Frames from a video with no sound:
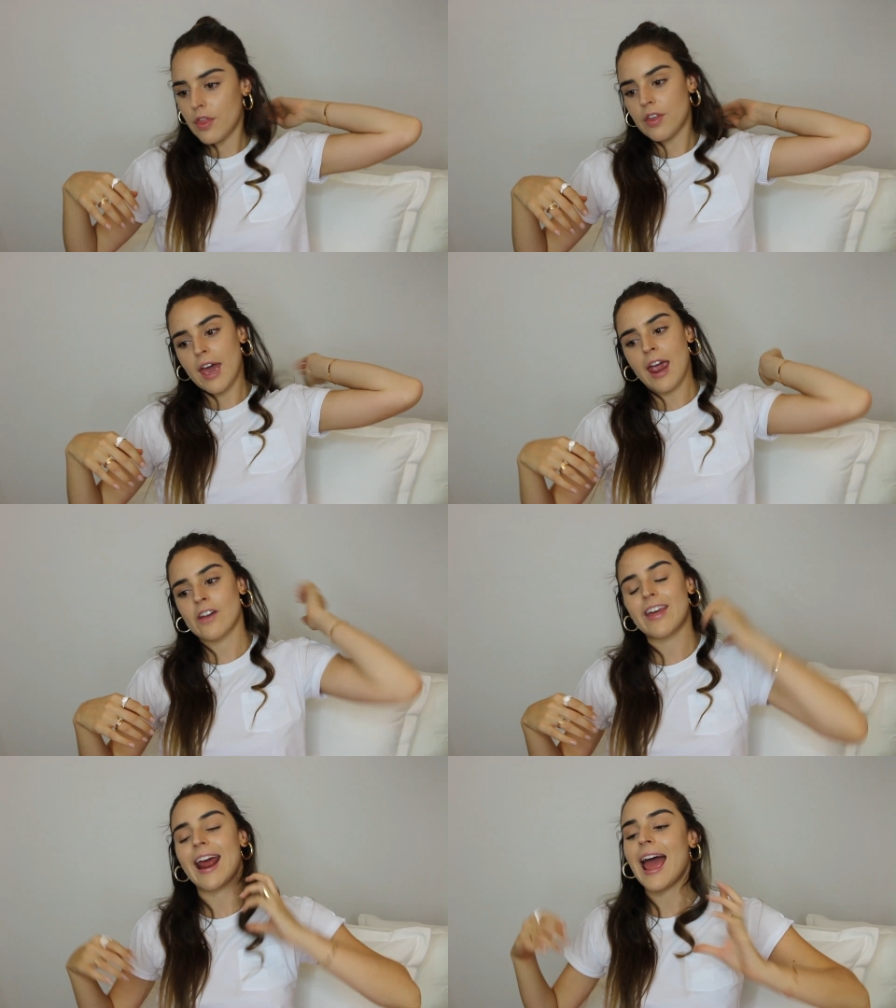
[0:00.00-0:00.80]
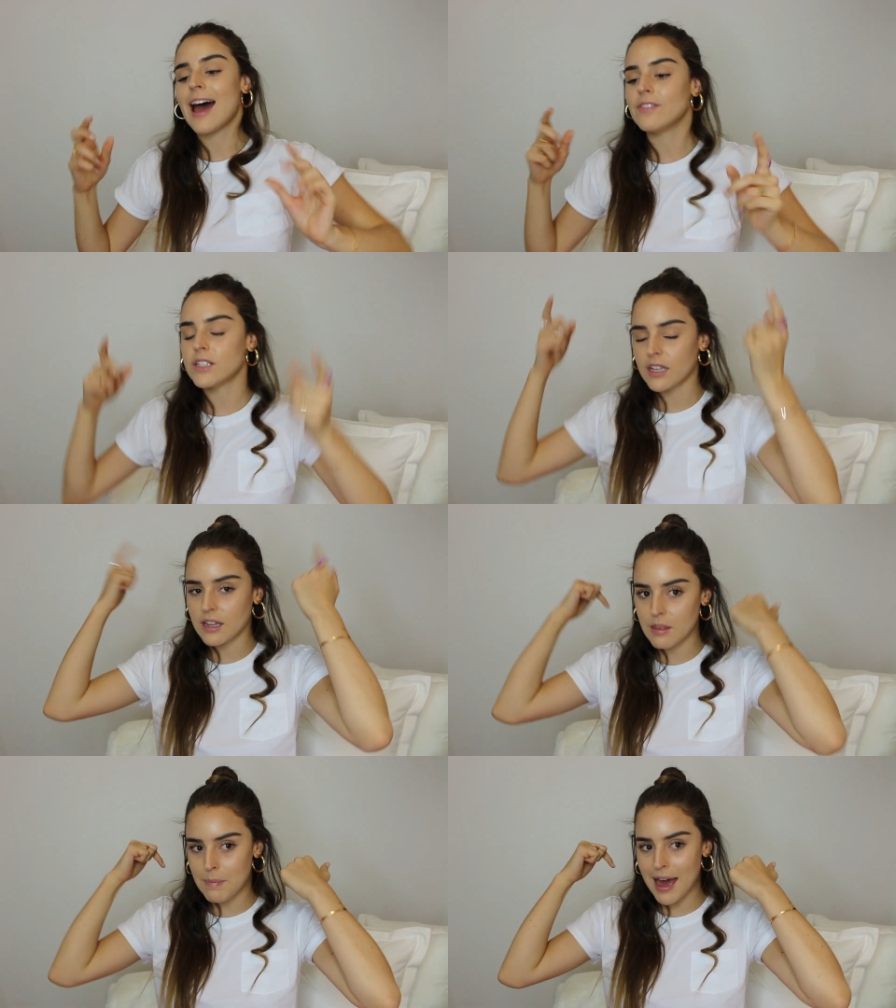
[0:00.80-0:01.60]
the hair that I haven't done in
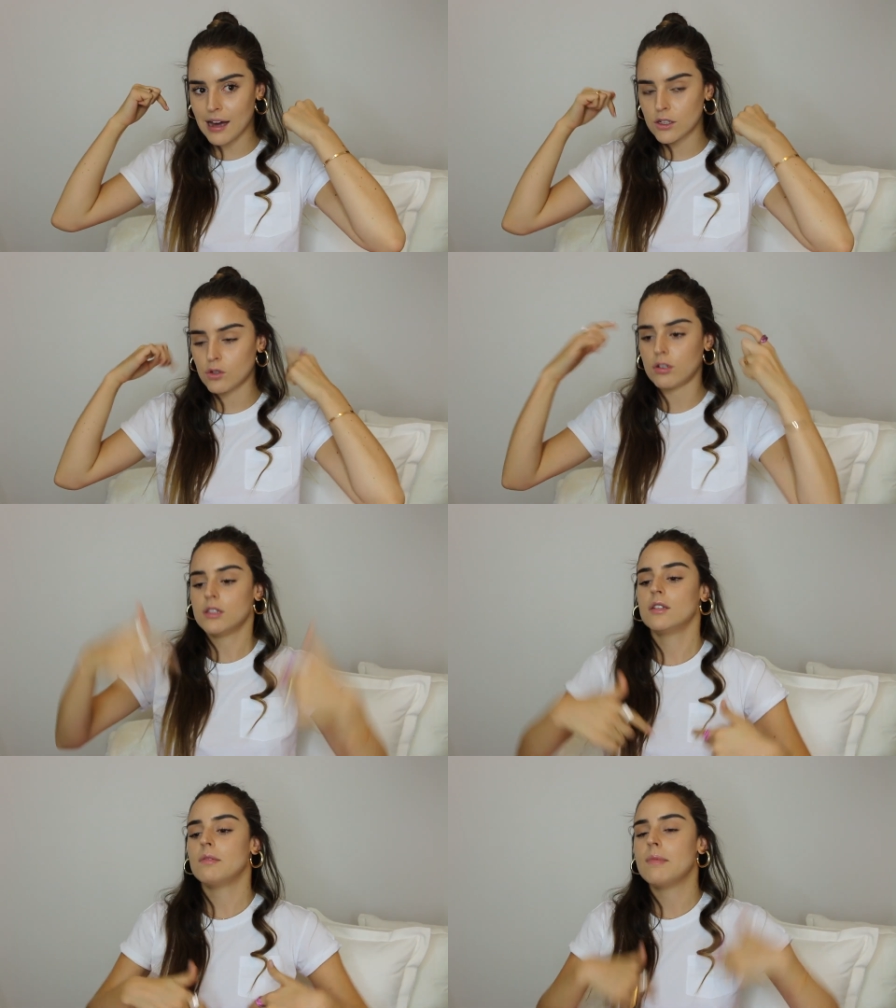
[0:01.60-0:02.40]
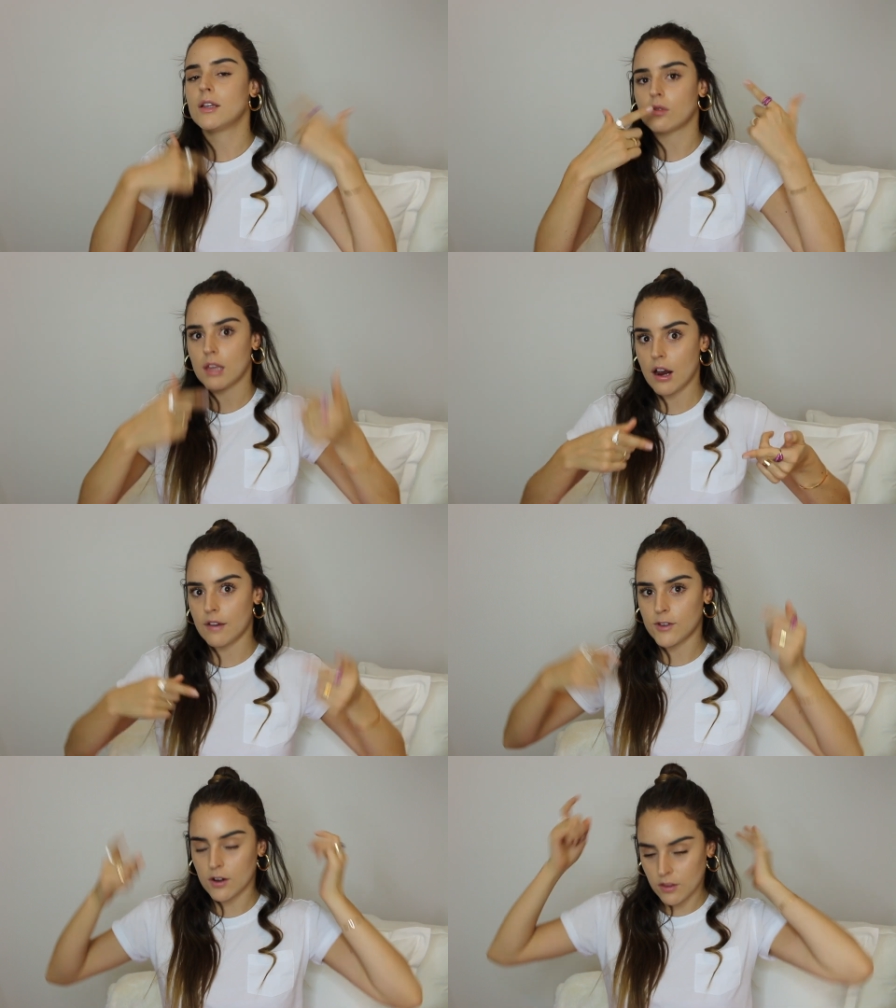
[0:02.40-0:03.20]
the back so that it doesn't mix with the hair
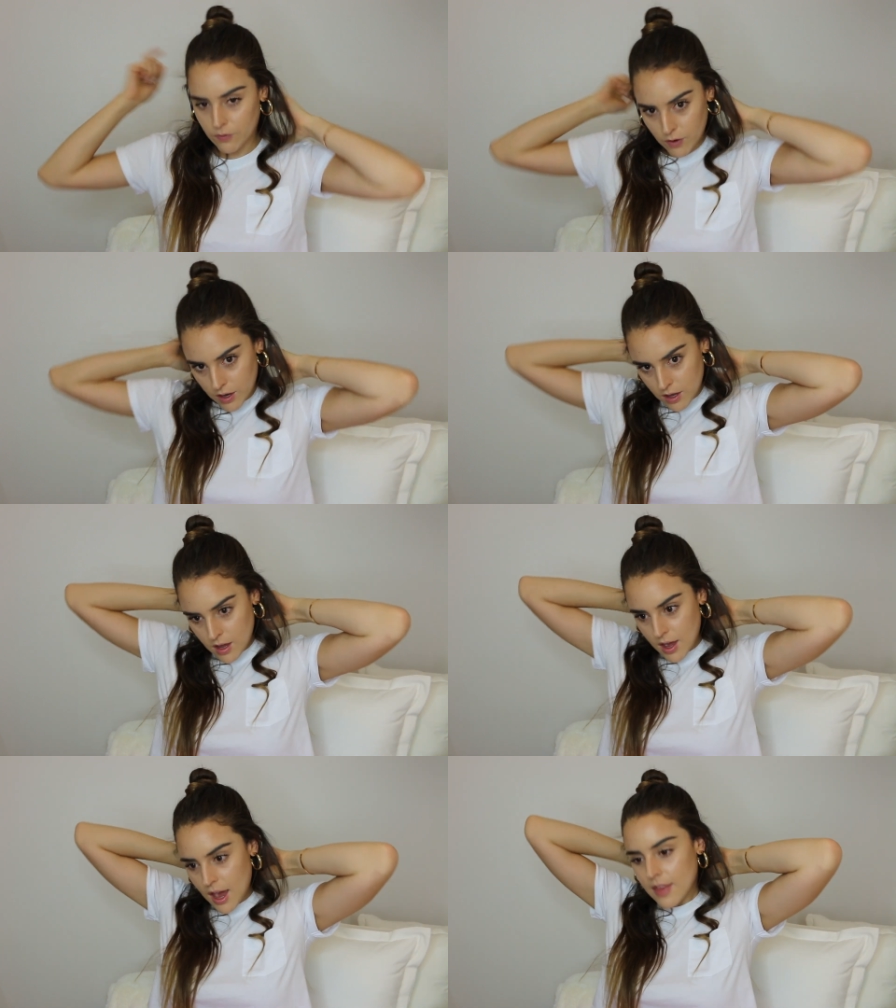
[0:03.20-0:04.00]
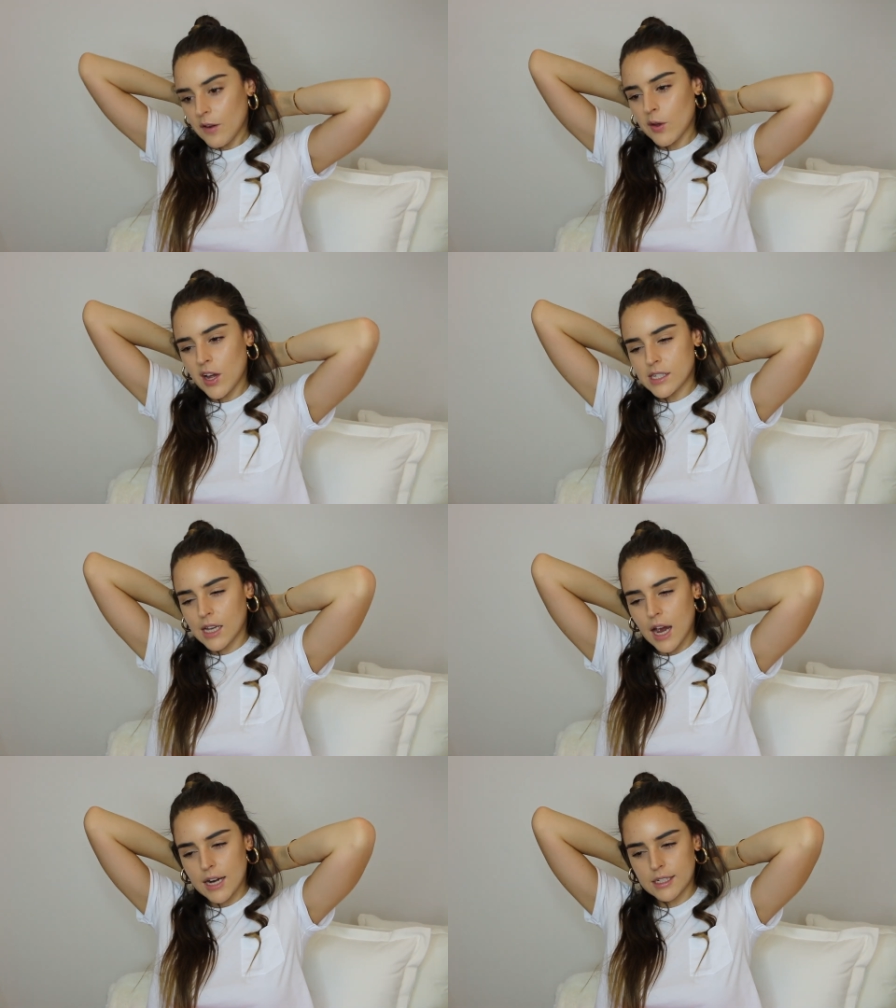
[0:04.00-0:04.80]
I've done in the front. And that way you guys
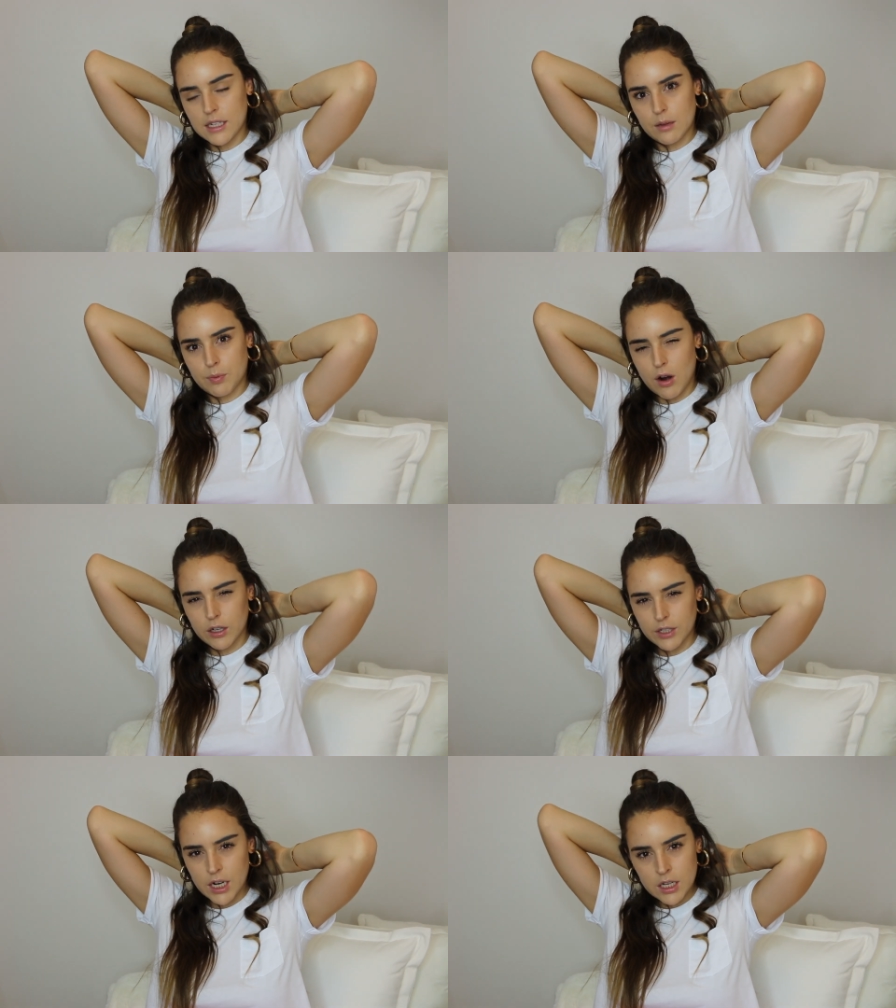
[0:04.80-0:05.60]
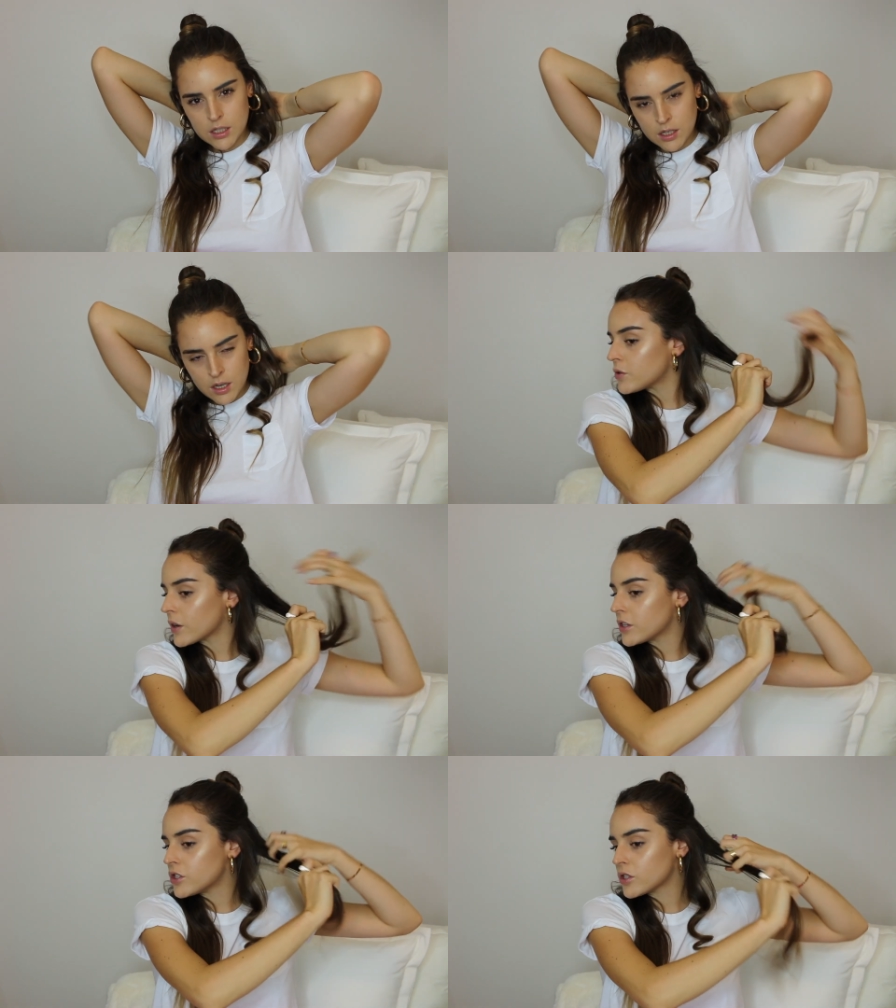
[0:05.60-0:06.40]
can kind of see the progress. So we're
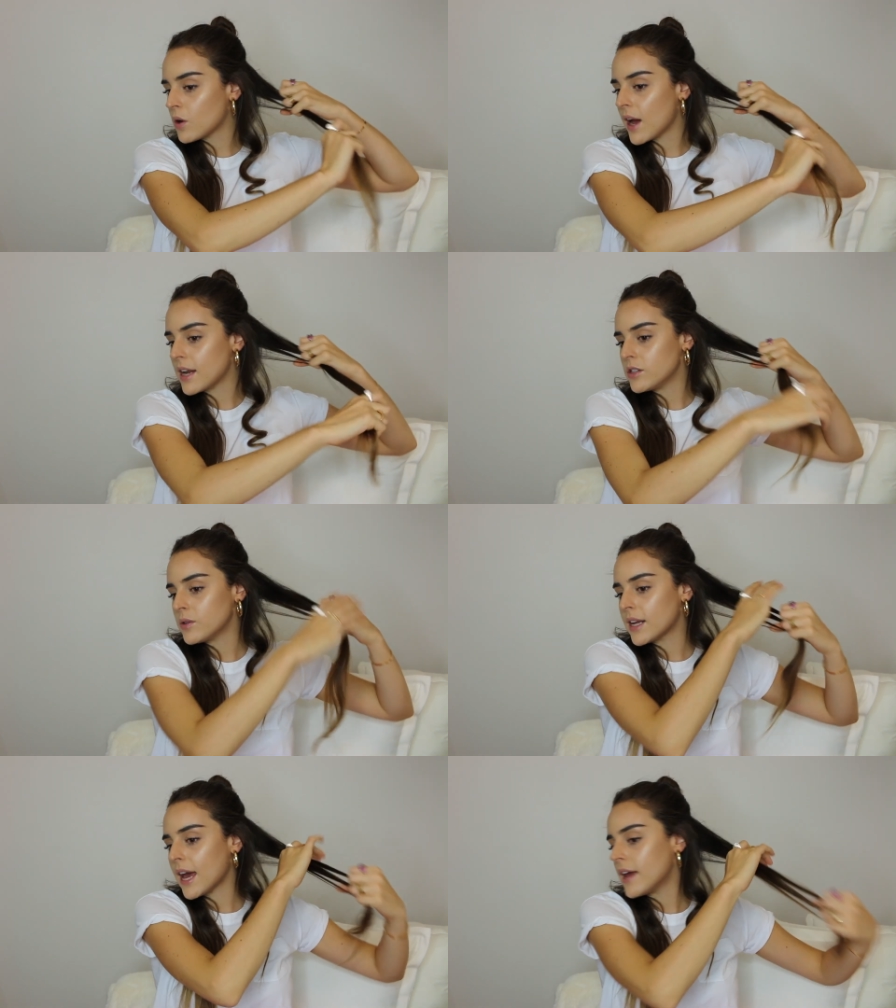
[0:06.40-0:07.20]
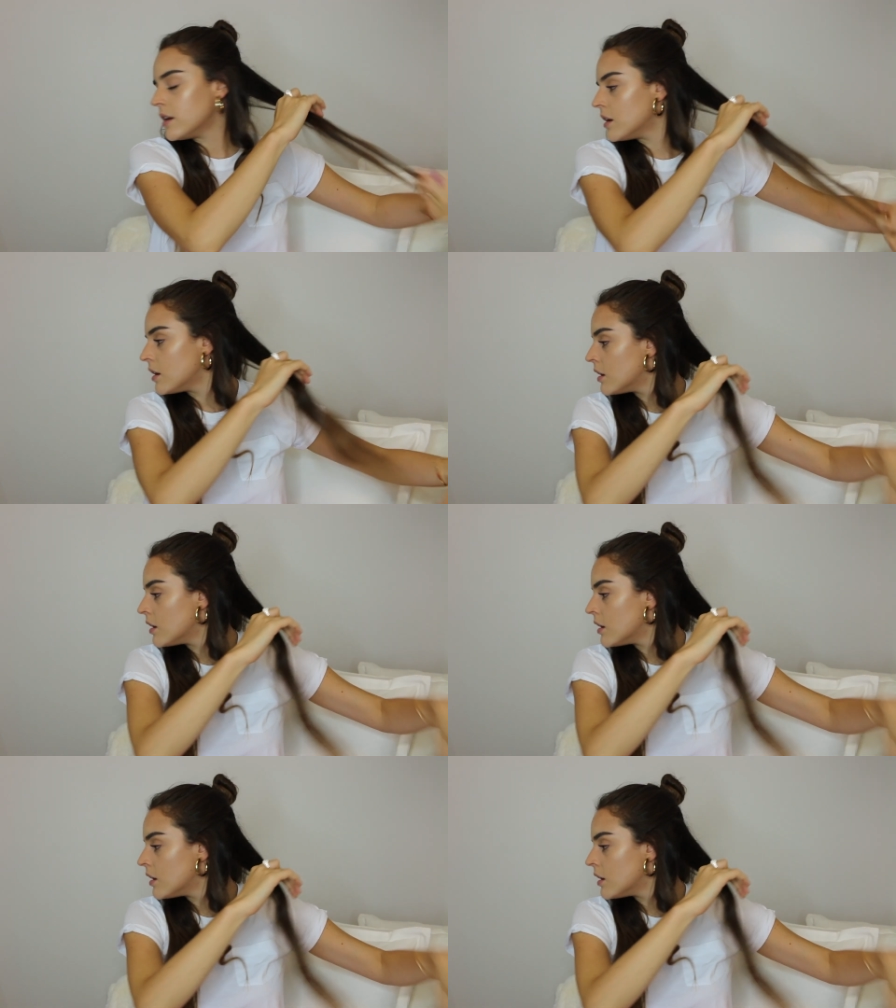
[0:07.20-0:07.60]
going to just go ahead and do it again.